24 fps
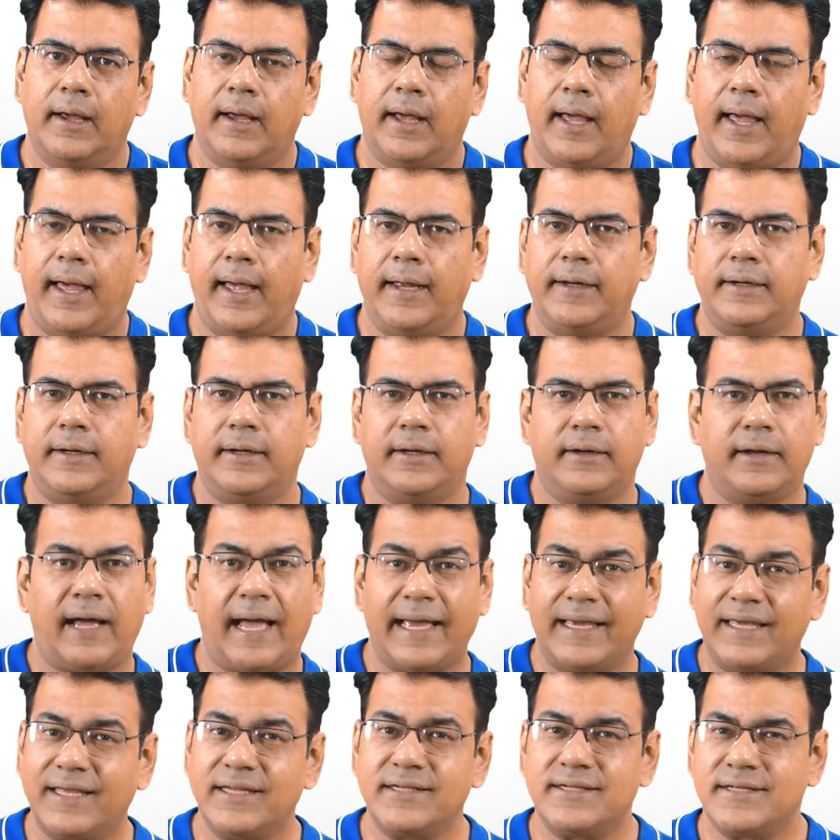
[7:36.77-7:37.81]
And
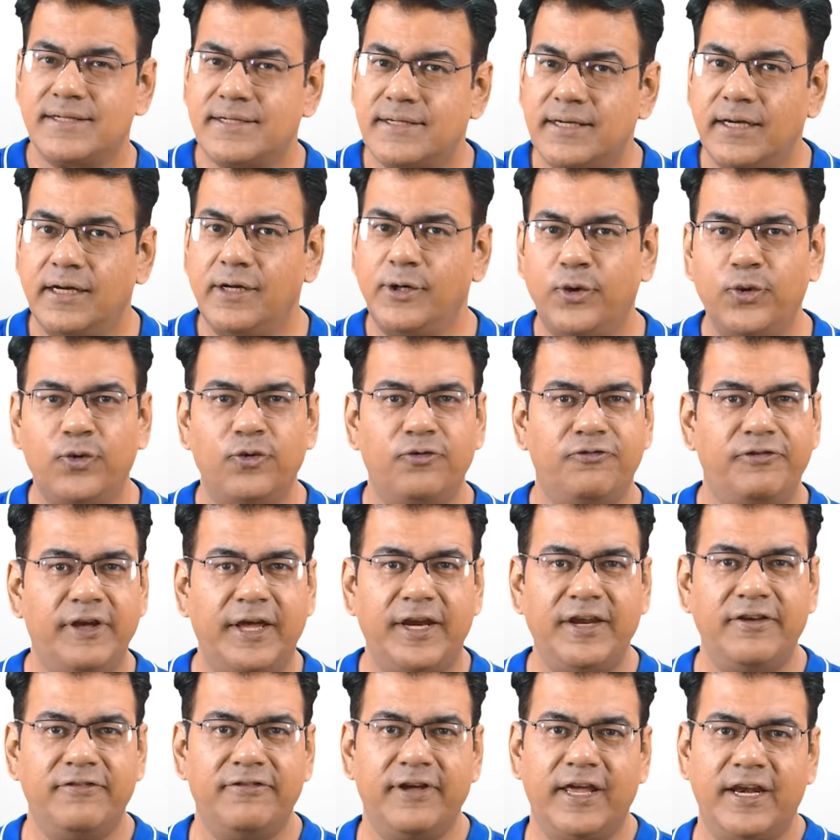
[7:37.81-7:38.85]
I can still do
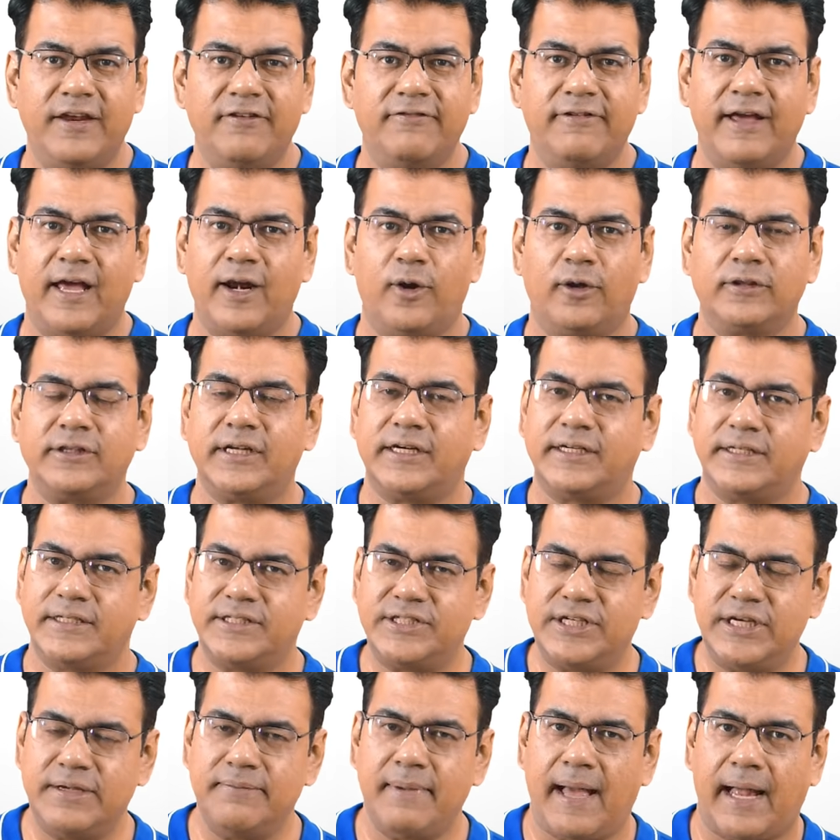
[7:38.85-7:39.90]
very, very well on the
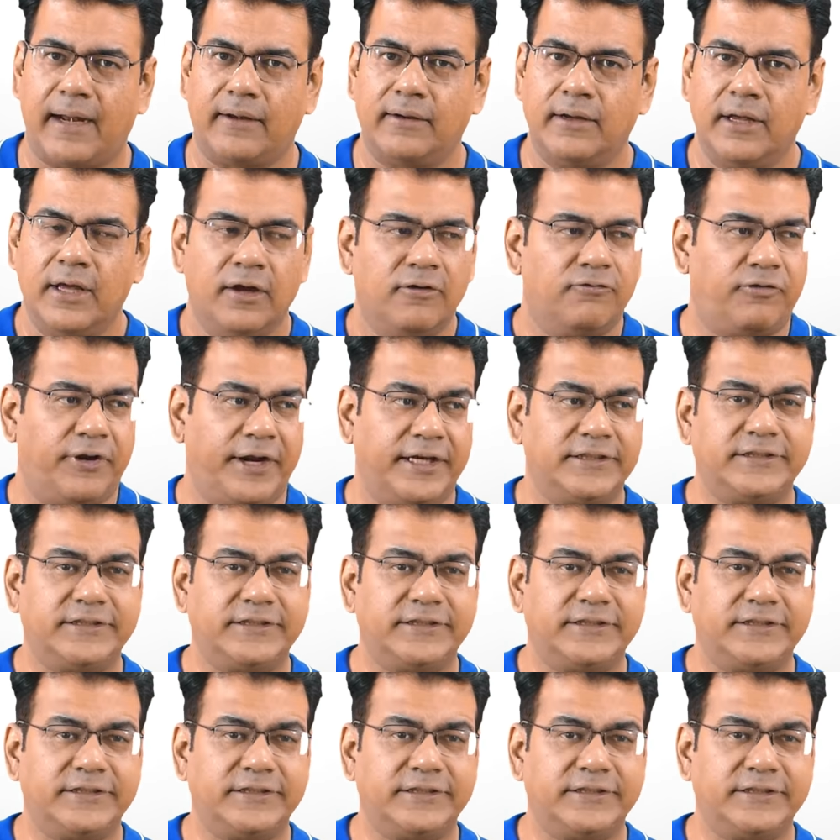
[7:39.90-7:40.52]
GMAT. For